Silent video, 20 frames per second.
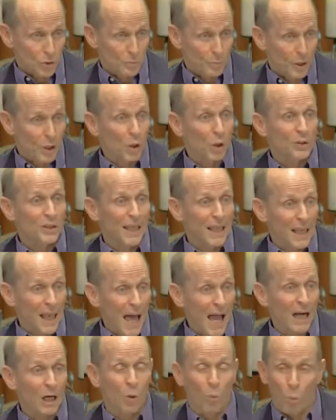because they
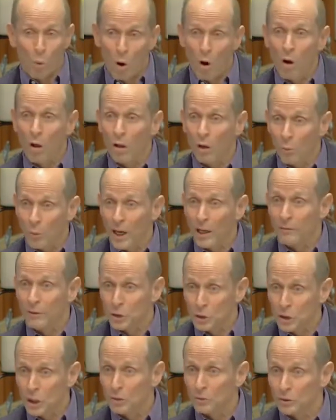lack a wall around the
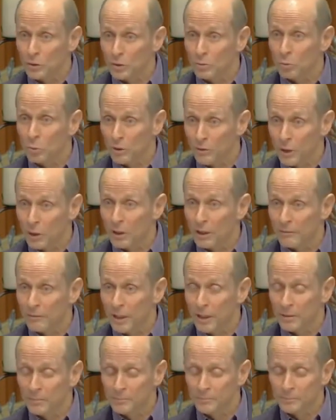shelter where they're
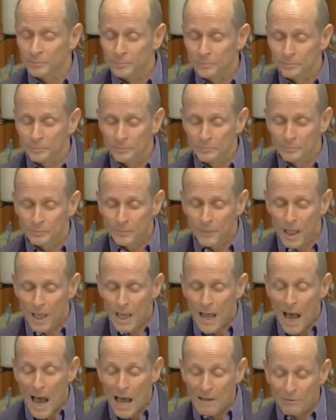living.
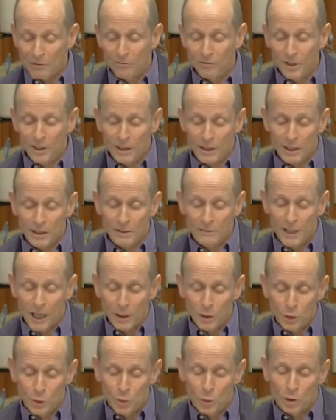I have a feeling
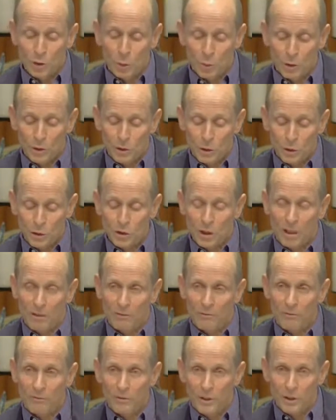that you're going to
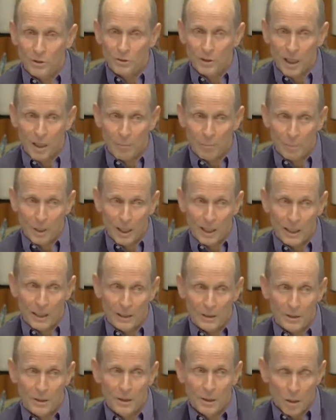shove this
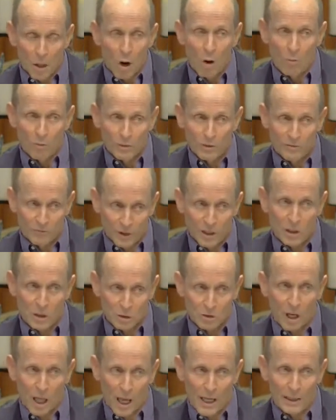campaign over the
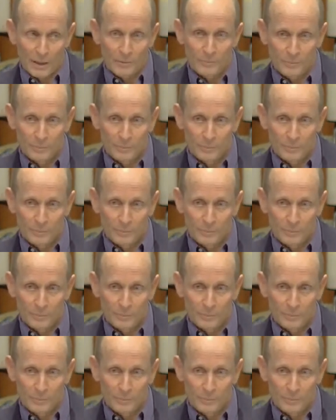finish line.